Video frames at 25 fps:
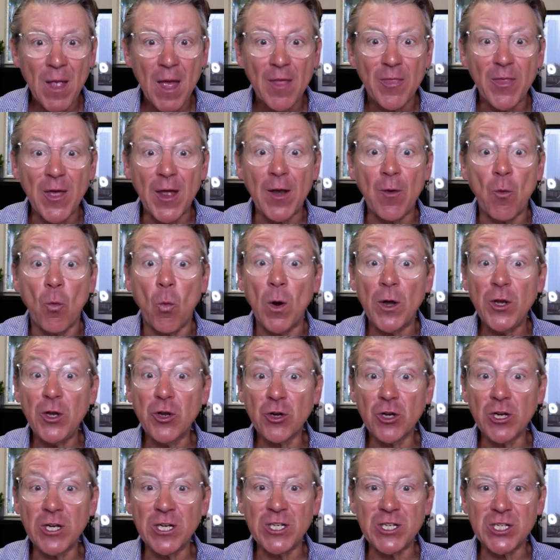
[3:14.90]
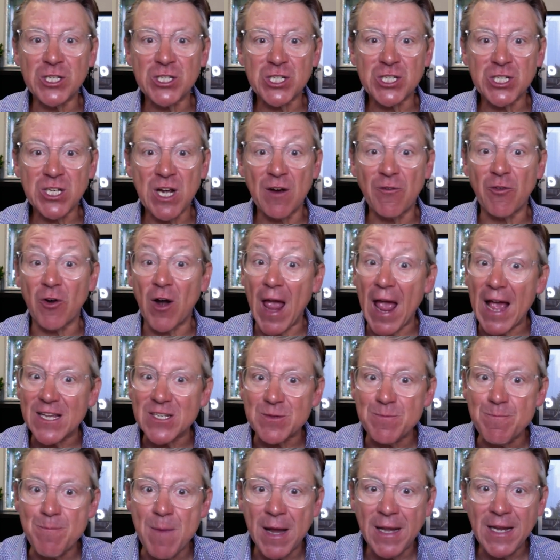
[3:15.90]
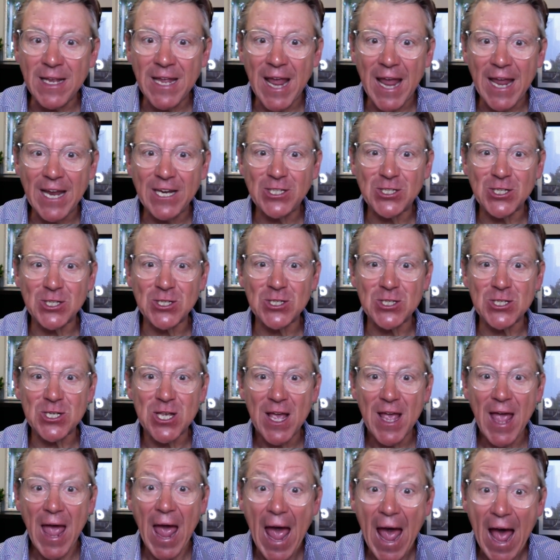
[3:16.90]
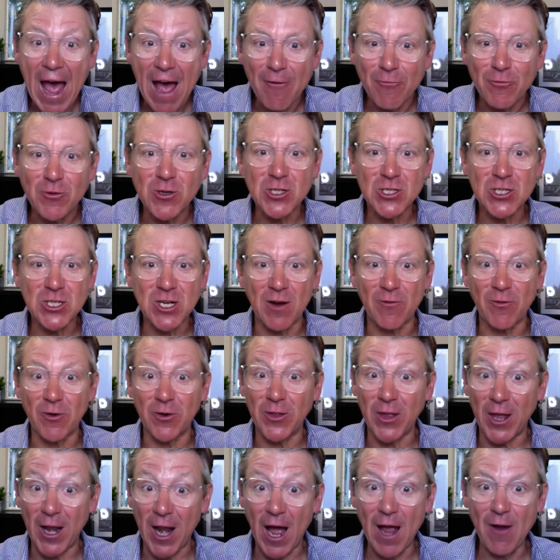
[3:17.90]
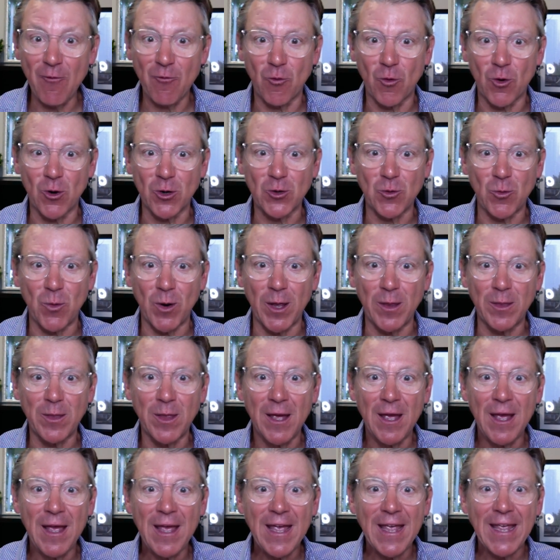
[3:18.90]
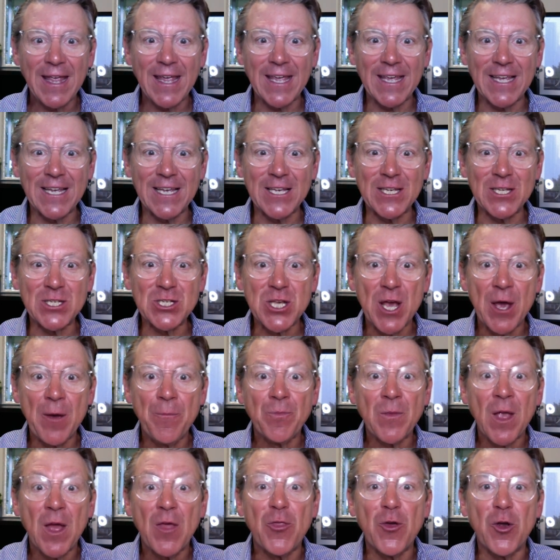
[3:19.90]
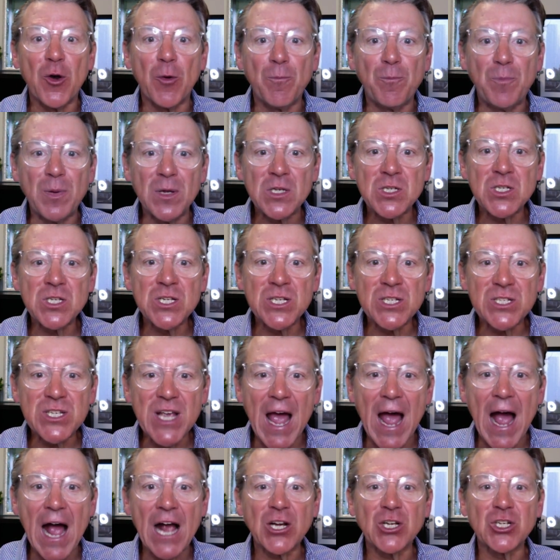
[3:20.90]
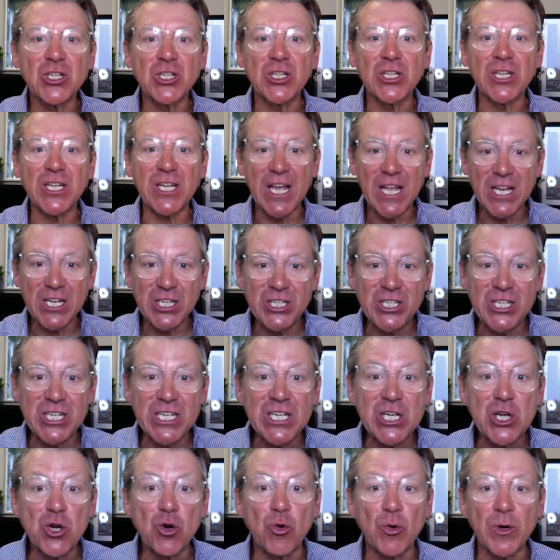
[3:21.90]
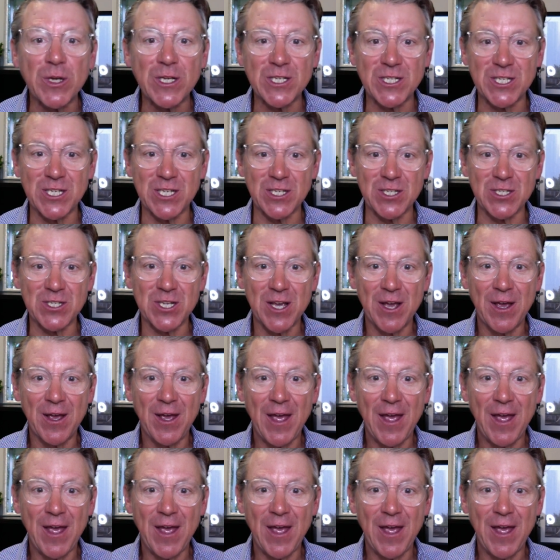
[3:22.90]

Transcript: then what you're going to discover, as many agents have discovered that I've worked with, is their business actually decreases